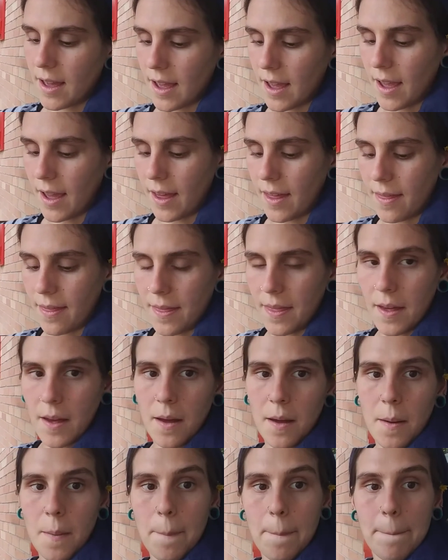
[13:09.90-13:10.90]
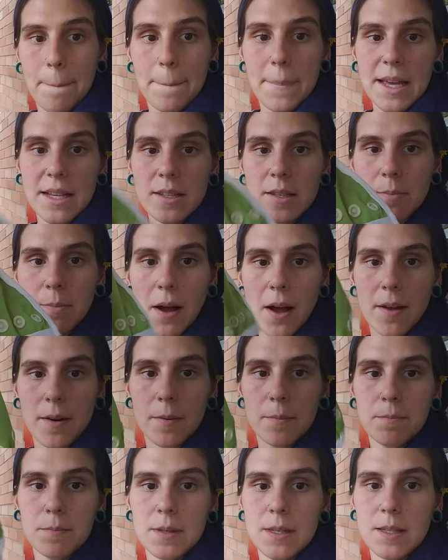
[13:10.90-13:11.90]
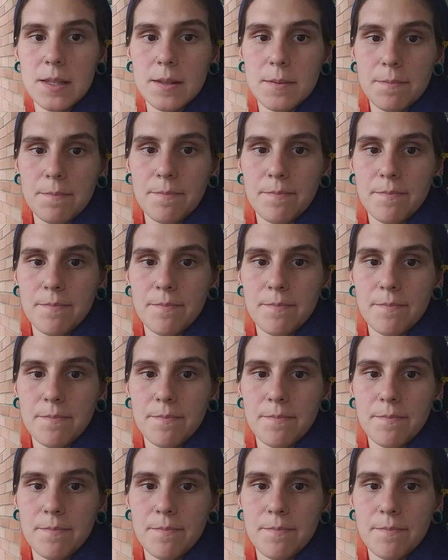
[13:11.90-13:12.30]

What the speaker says: And the Best Bottoms.